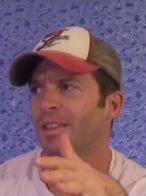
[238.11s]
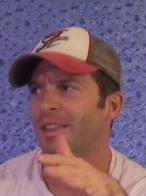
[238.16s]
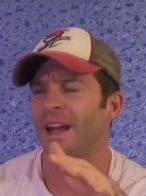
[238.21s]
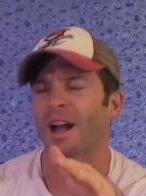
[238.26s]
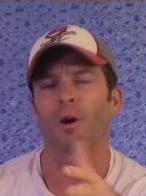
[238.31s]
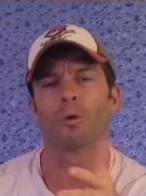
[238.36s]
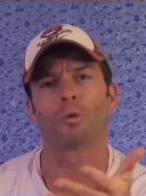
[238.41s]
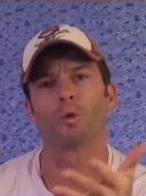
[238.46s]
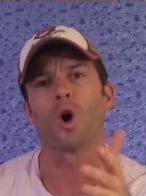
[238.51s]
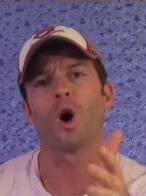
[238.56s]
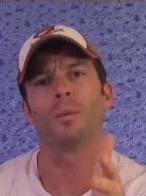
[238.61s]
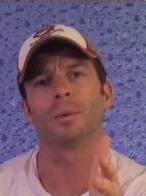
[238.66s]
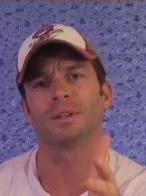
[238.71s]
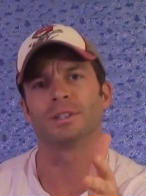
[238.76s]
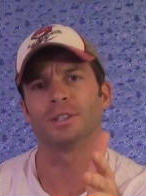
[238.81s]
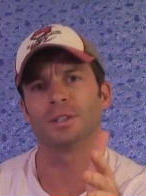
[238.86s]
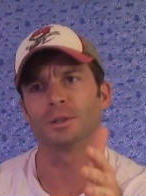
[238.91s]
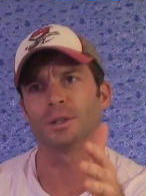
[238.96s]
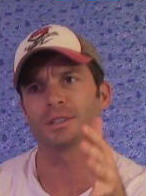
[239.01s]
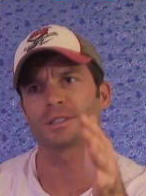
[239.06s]
that
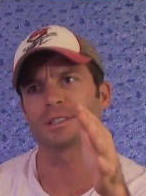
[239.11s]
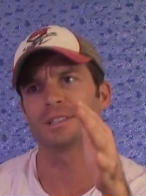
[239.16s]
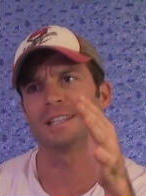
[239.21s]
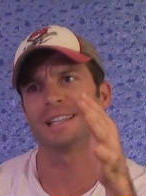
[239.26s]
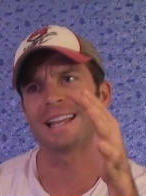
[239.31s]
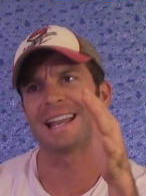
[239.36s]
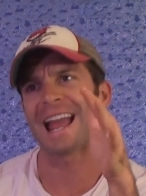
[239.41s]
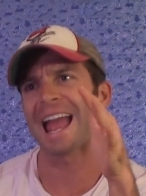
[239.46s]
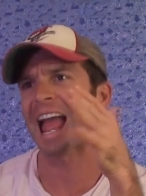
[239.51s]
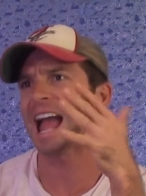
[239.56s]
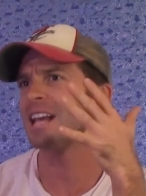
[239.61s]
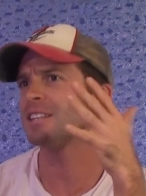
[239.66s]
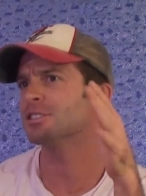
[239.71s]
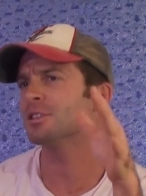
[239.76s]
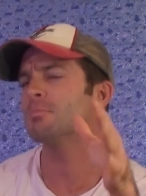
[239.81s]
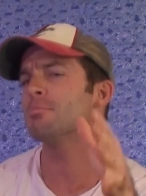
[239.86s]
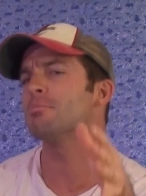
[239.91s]
aroma to it. It has a